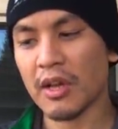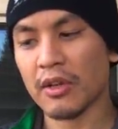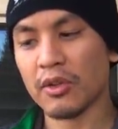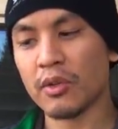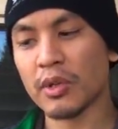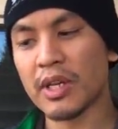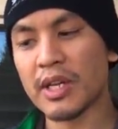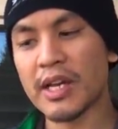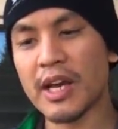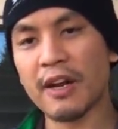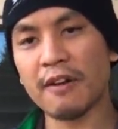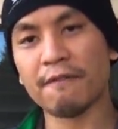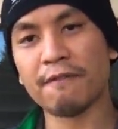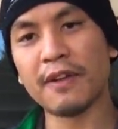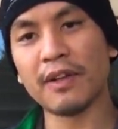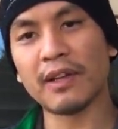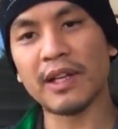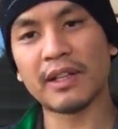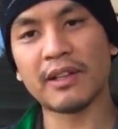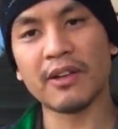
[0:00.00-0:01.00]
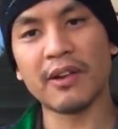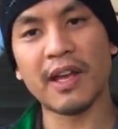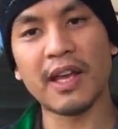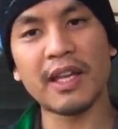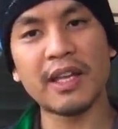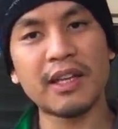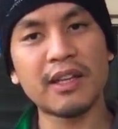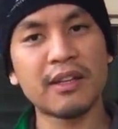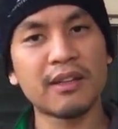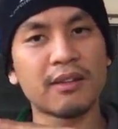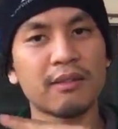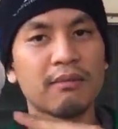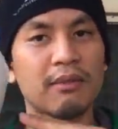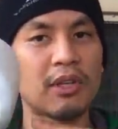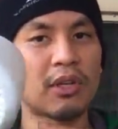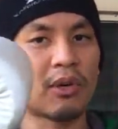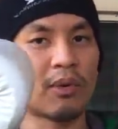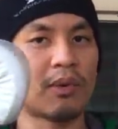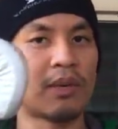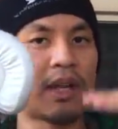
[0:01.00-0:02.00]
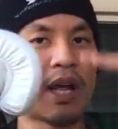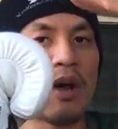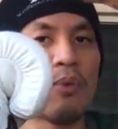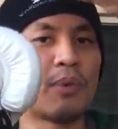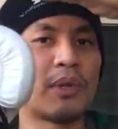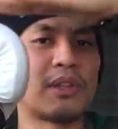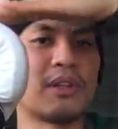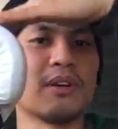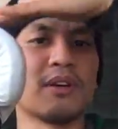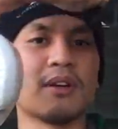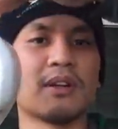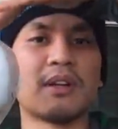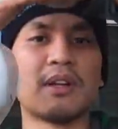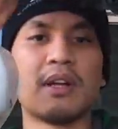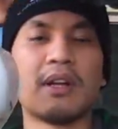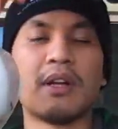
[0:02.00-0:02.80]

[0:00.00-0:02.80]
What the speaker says: you can kind of feel like they're hitting, you know, not with the